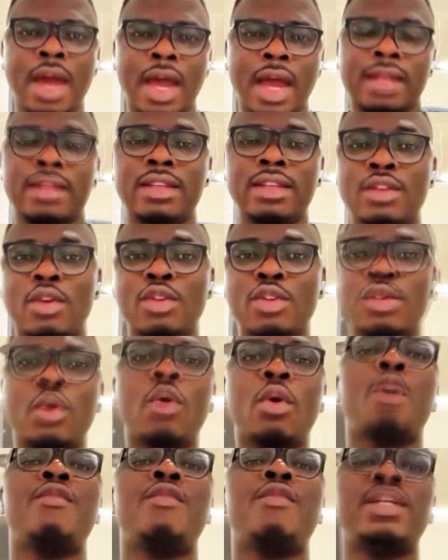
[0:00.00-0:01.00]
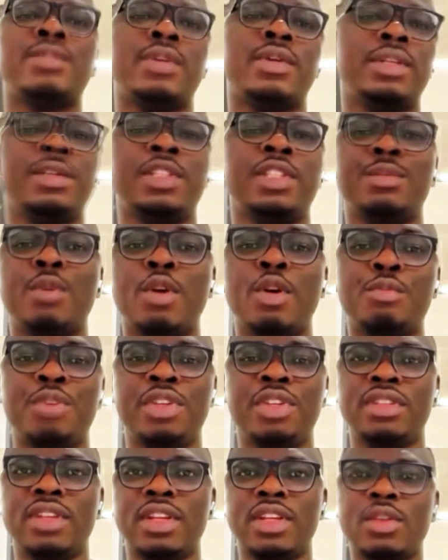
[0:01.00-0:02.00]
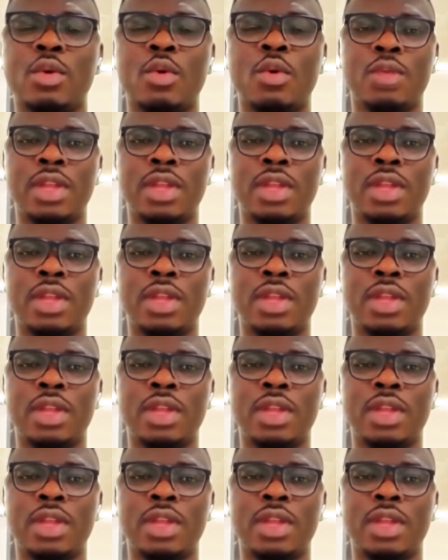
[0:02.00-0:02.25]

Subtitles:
And this also covers for the small business